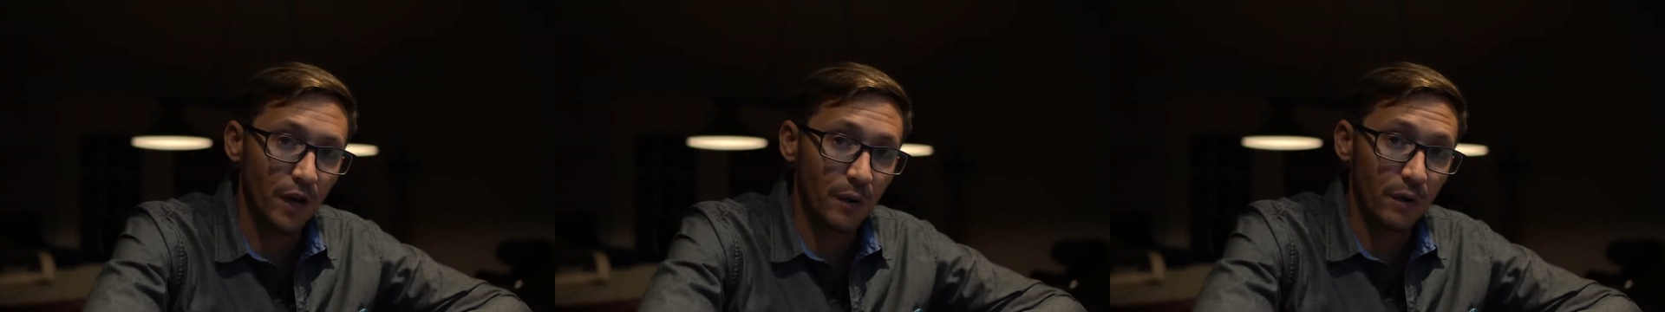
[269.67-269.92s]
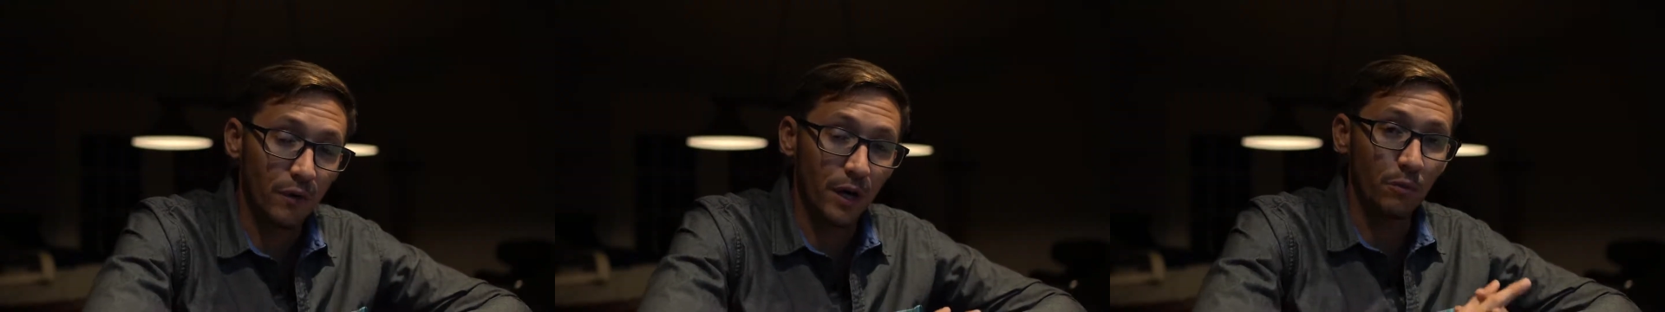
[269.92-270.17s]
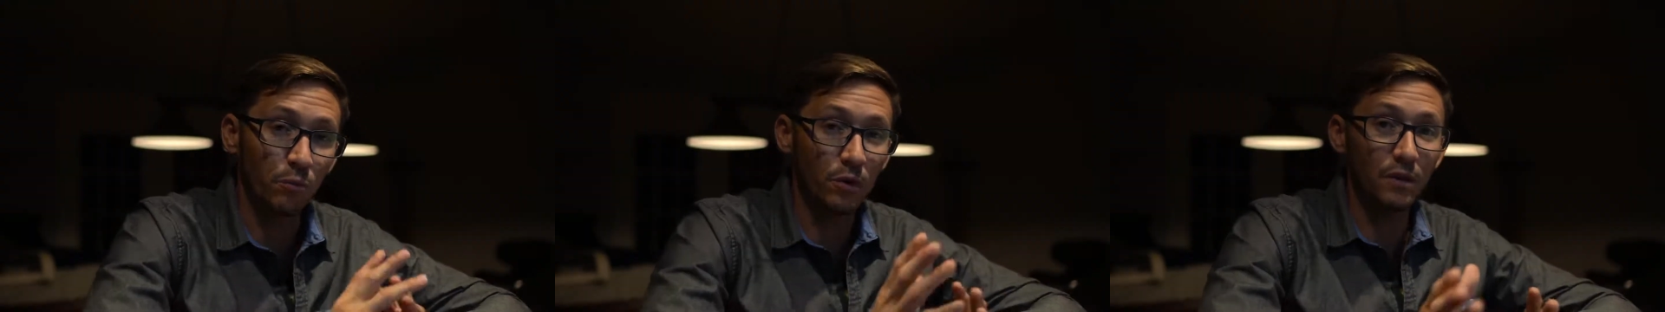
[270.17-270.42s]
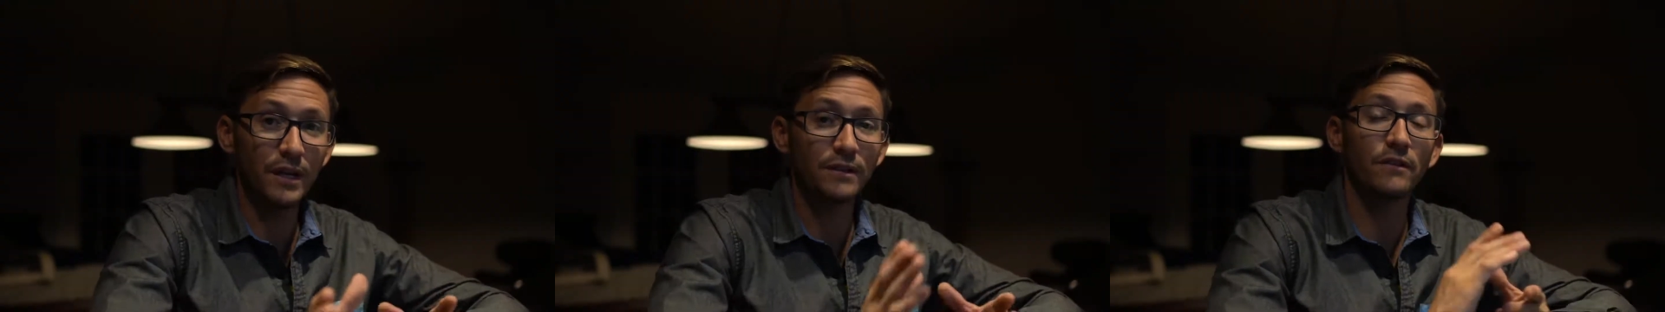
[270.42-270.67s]
However, I
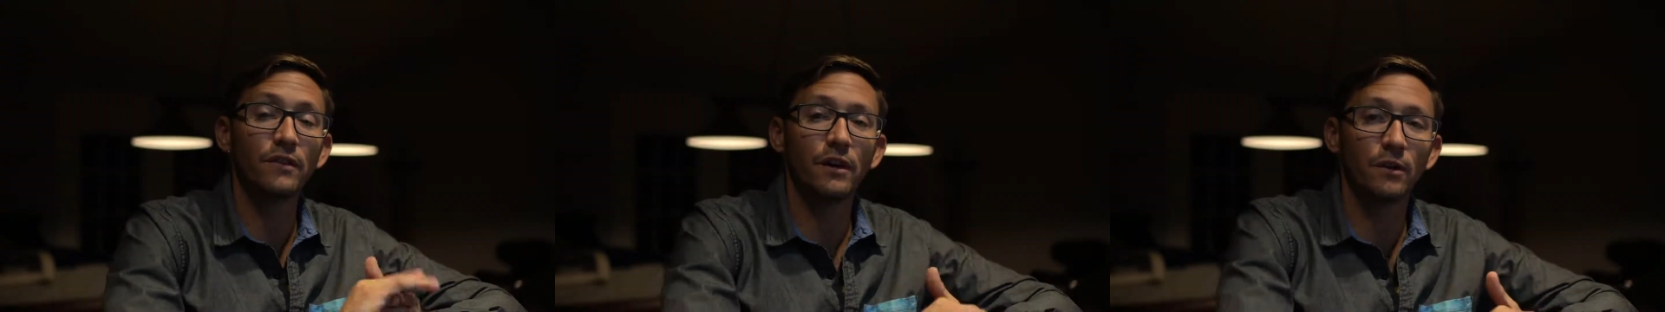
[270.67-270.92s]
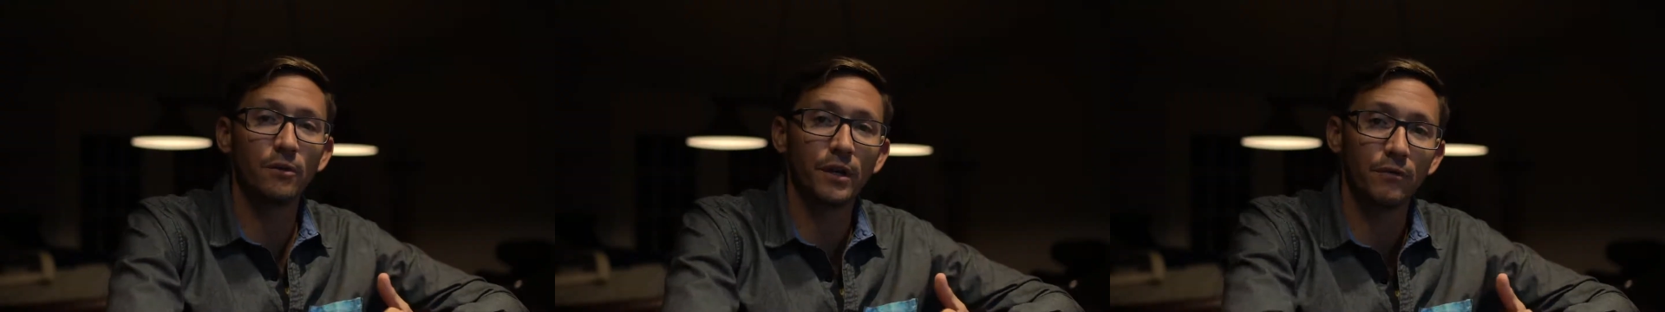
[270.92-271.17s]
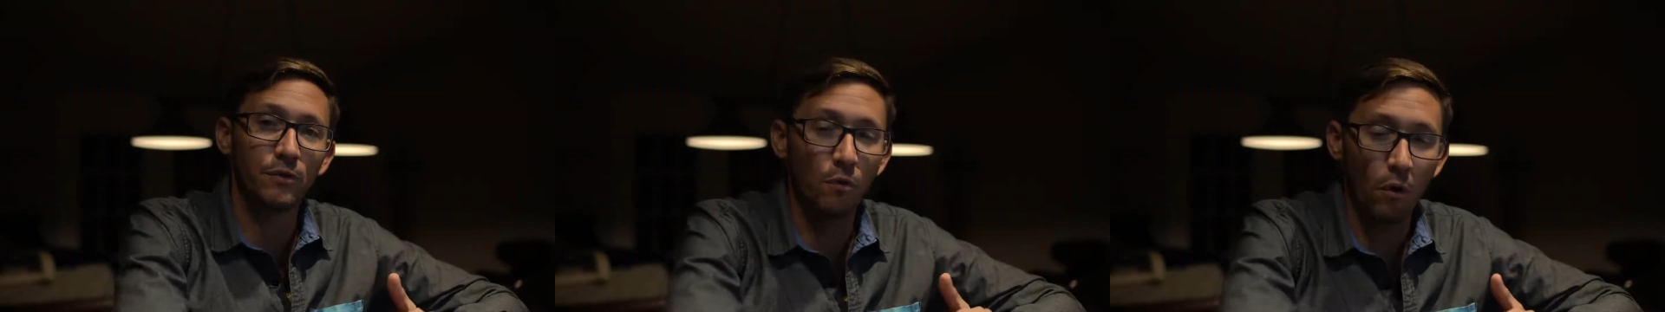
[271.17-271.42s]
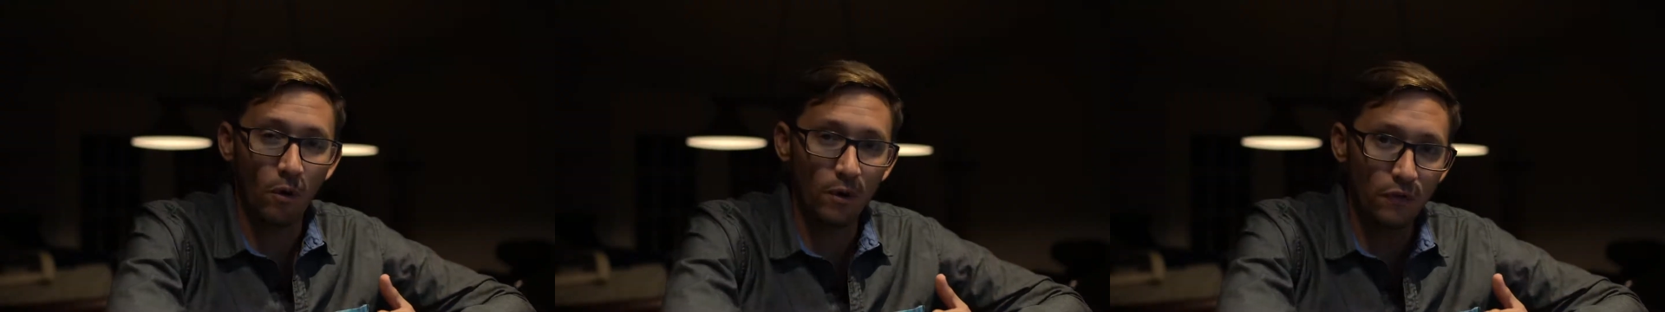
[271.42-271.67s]
would like to tell you that if
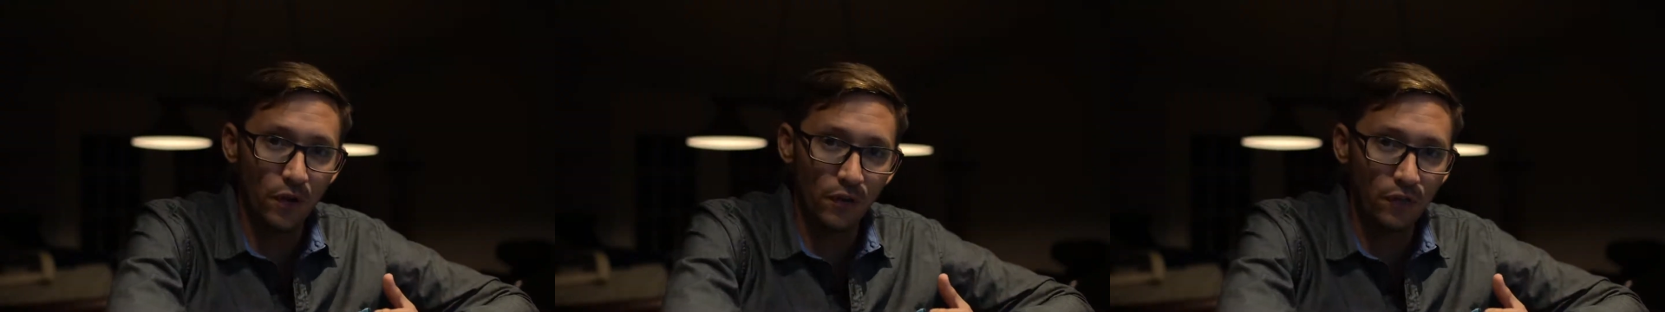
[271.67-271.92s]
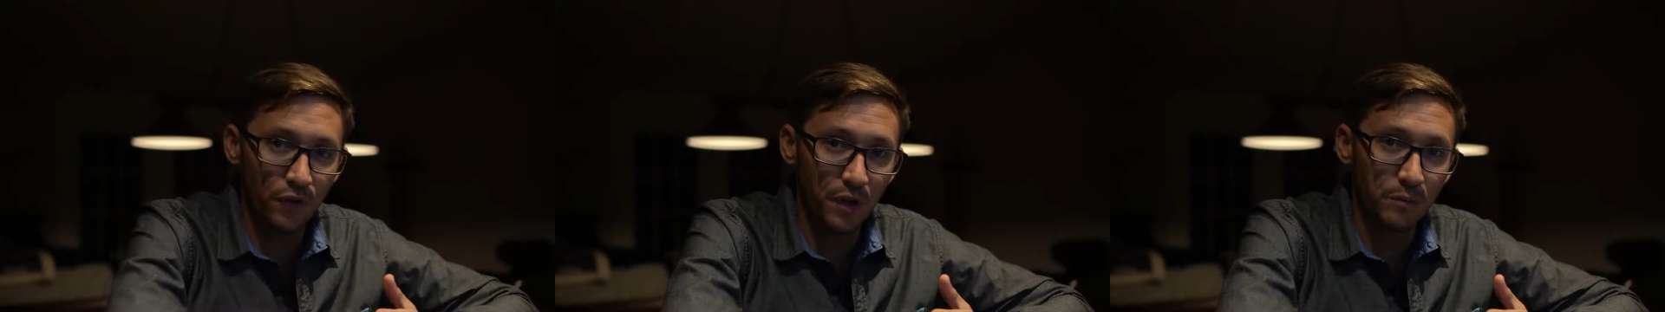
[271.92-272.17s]
you are changing